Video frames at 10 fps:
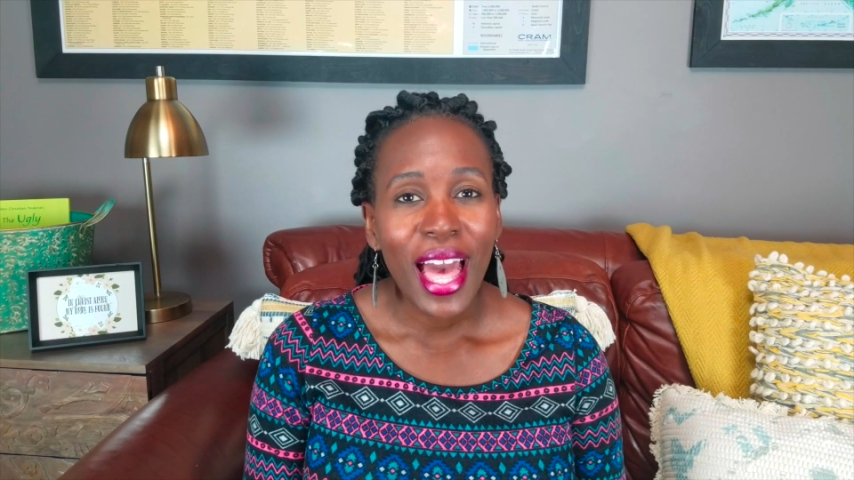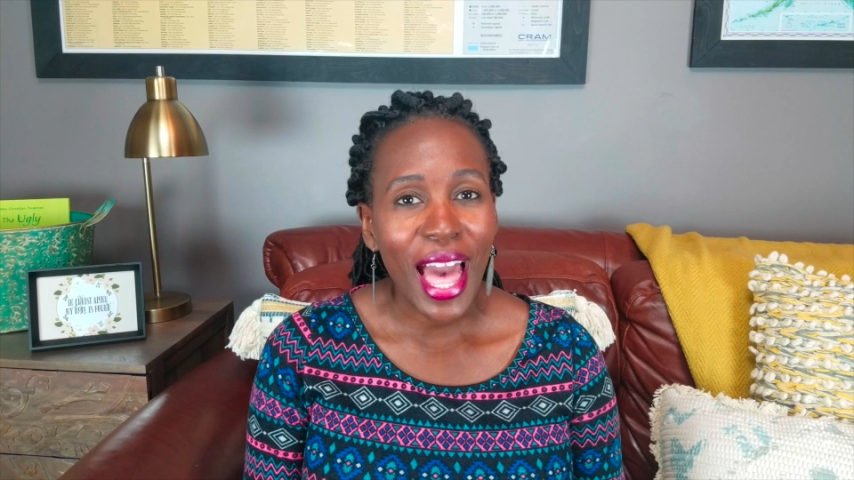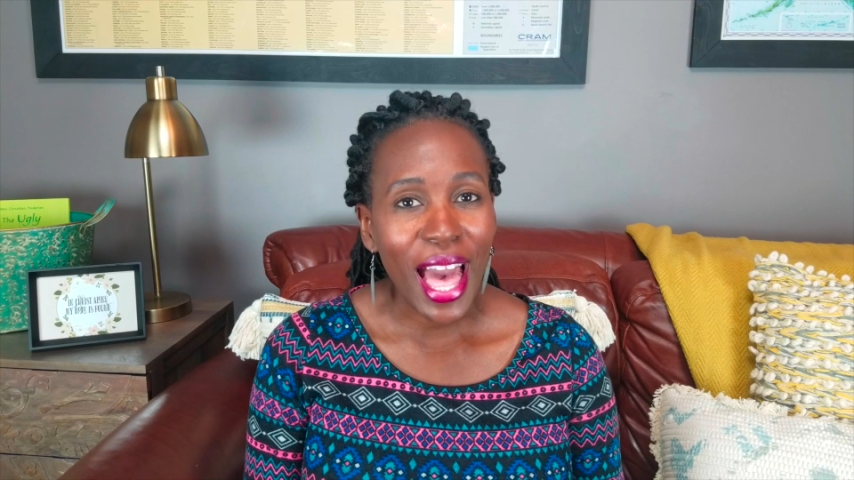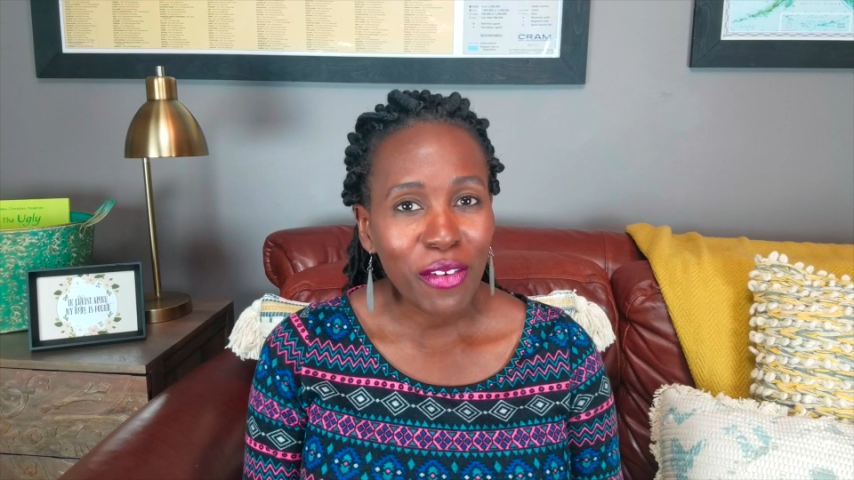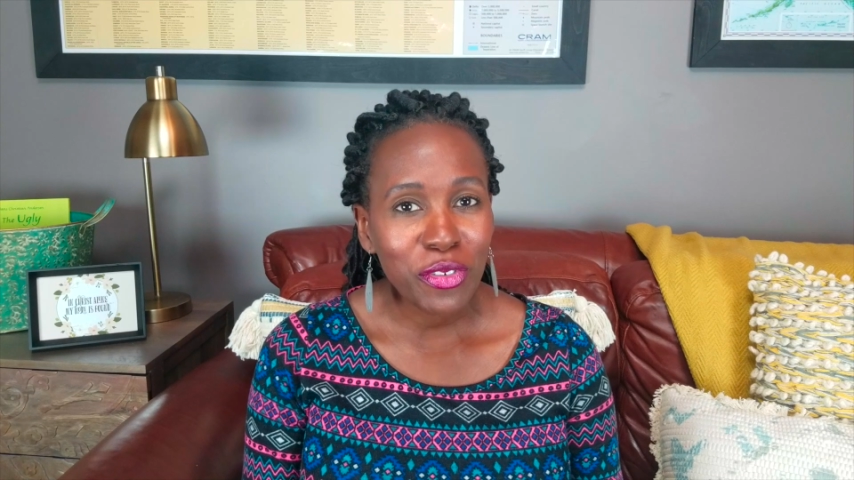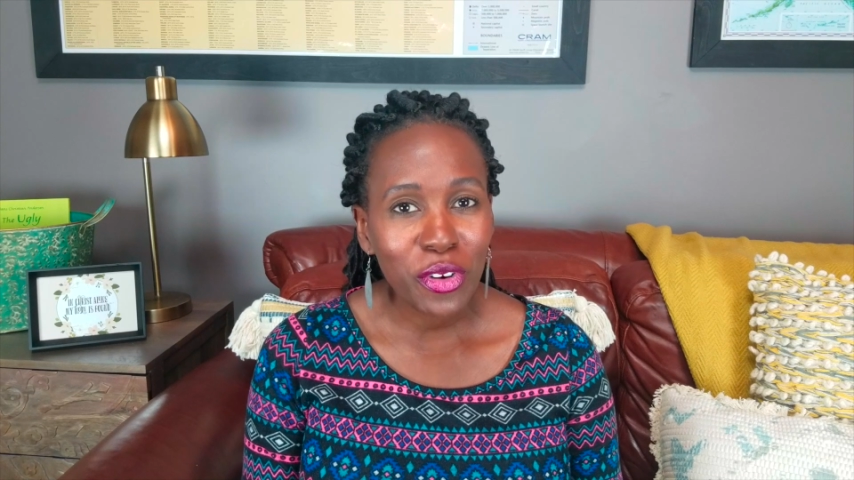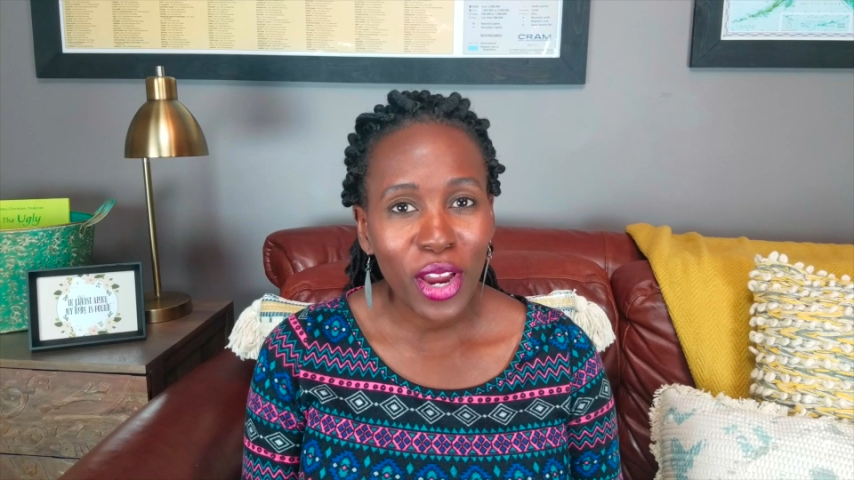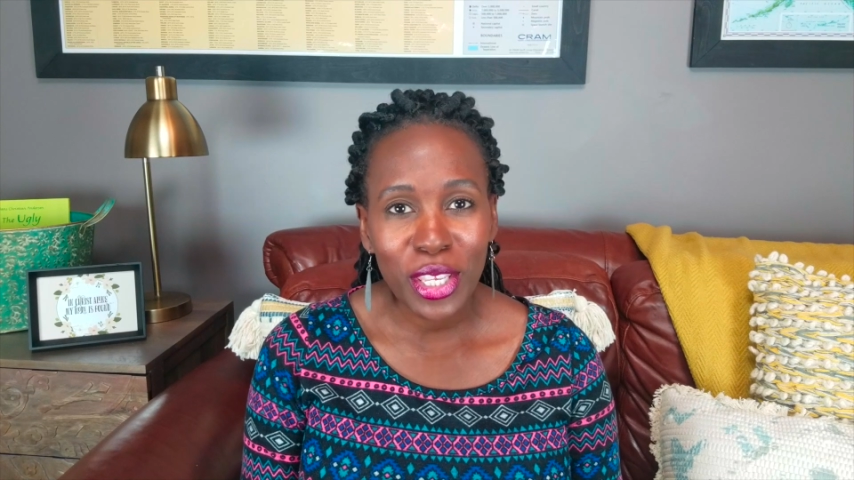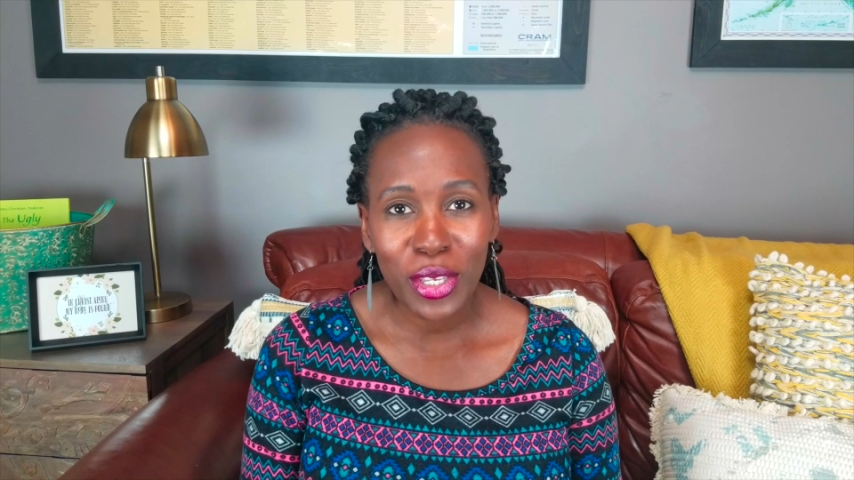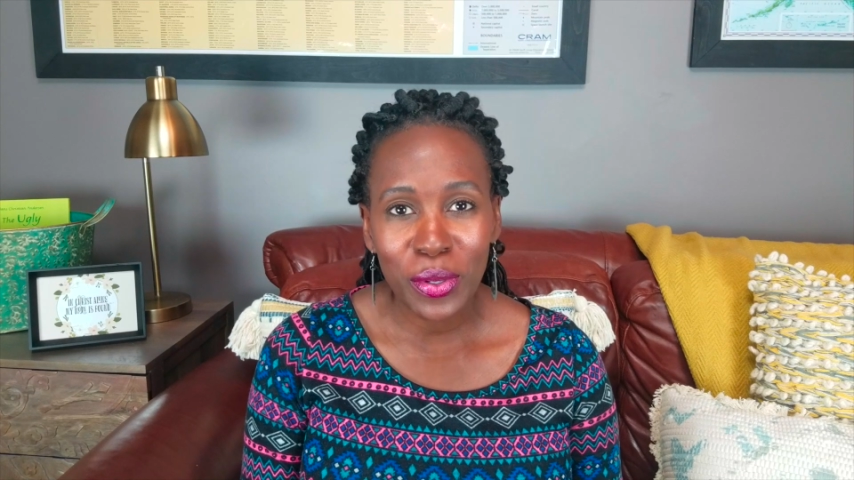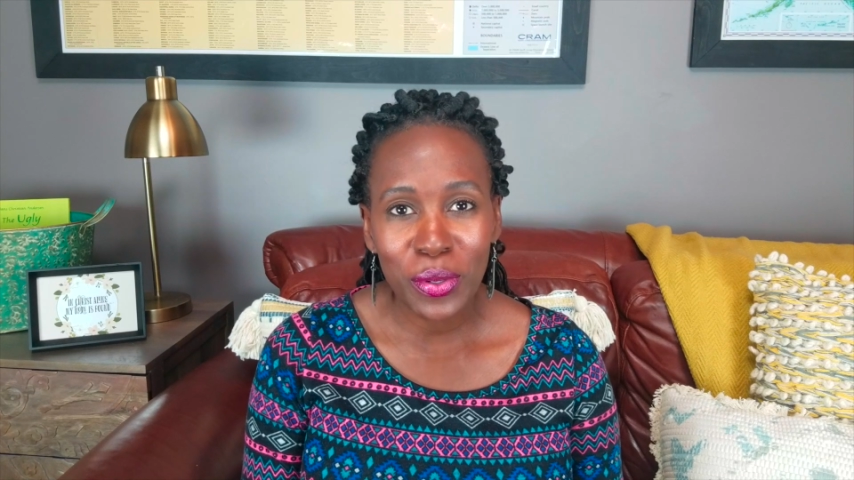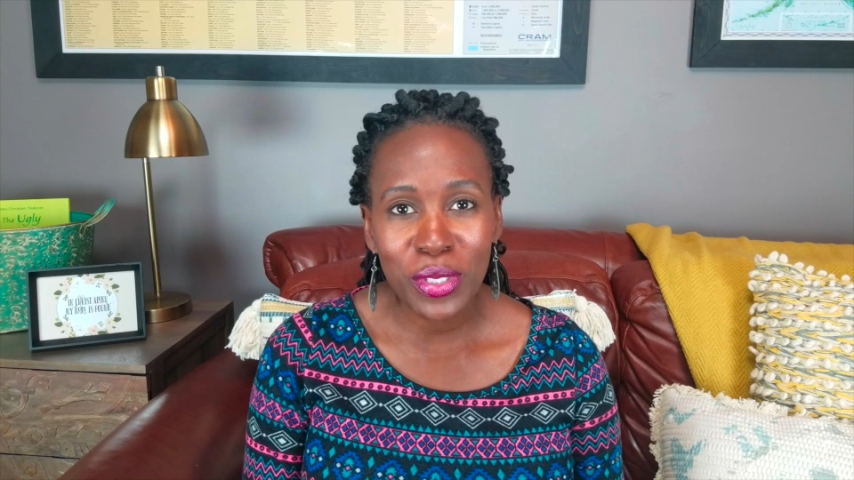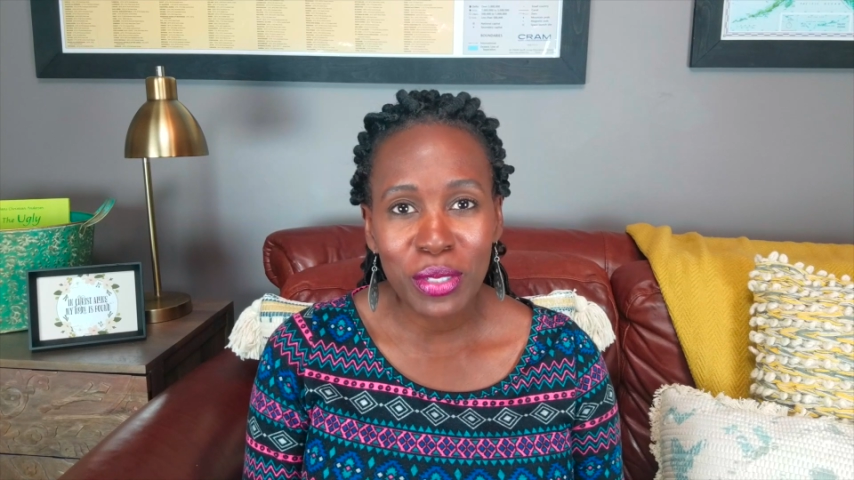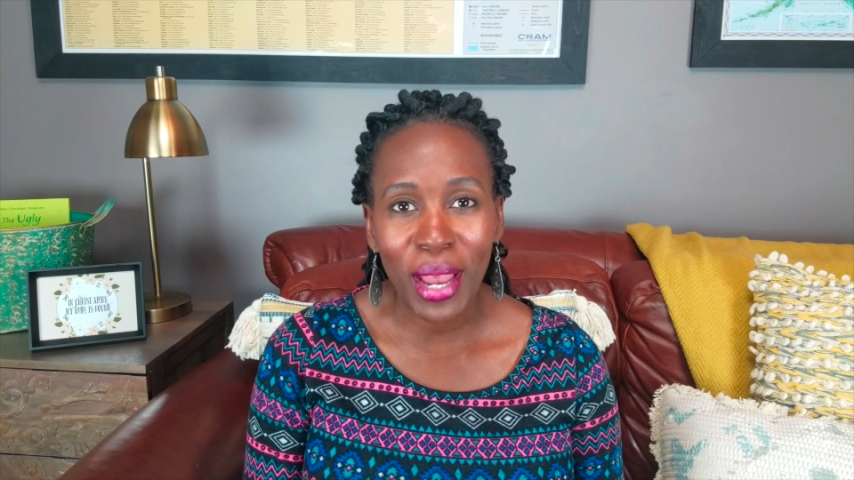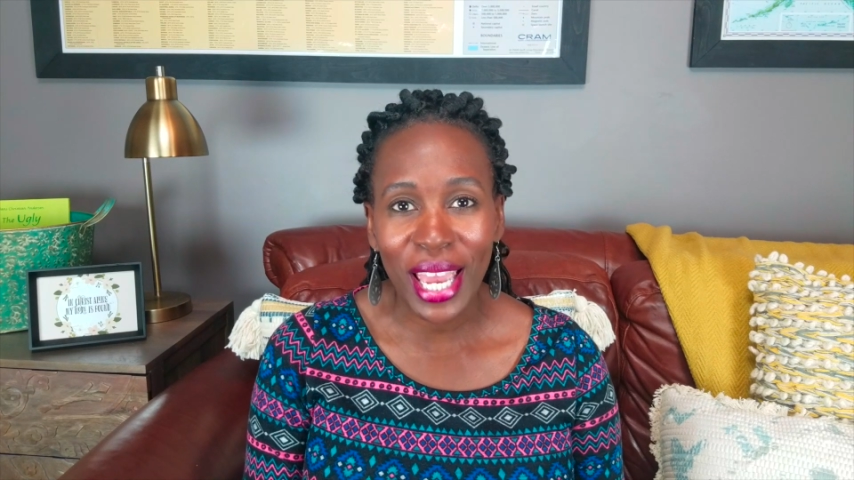After I
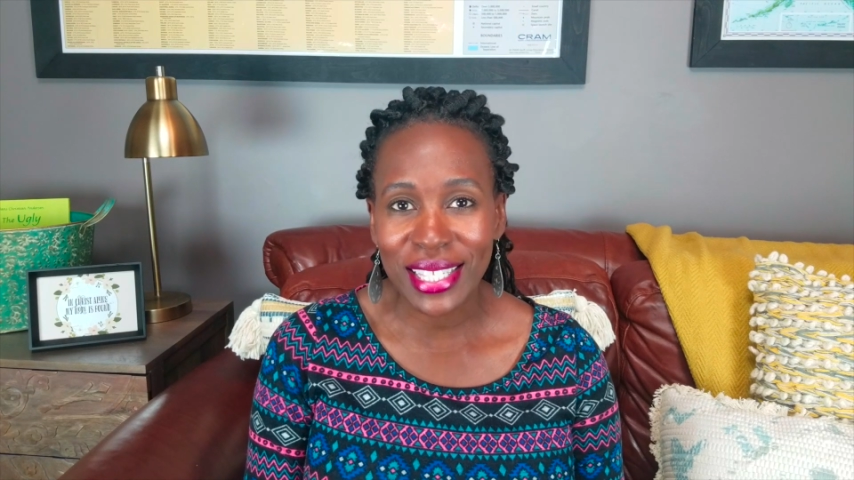used my